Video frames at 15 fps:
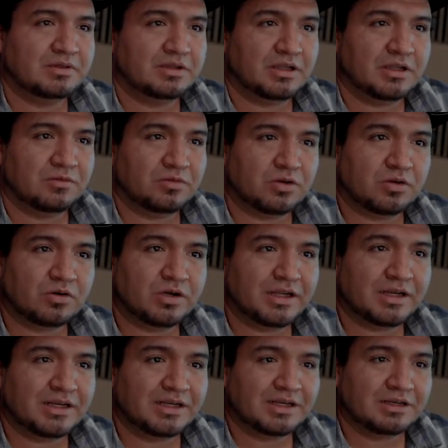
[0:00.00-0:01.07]
If we go ahead
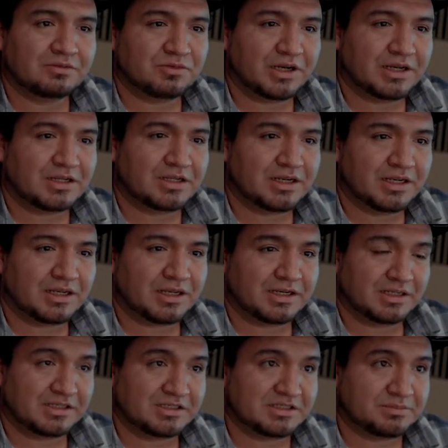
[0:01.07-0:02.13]
and right click and
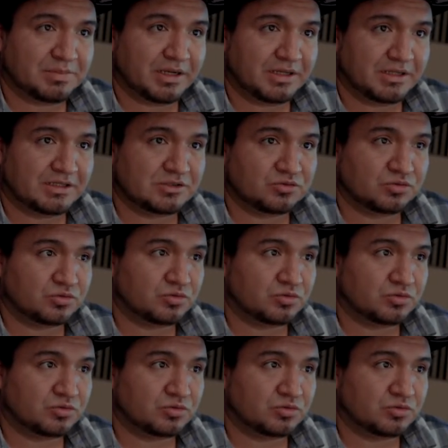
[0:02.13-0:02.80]
inspect this on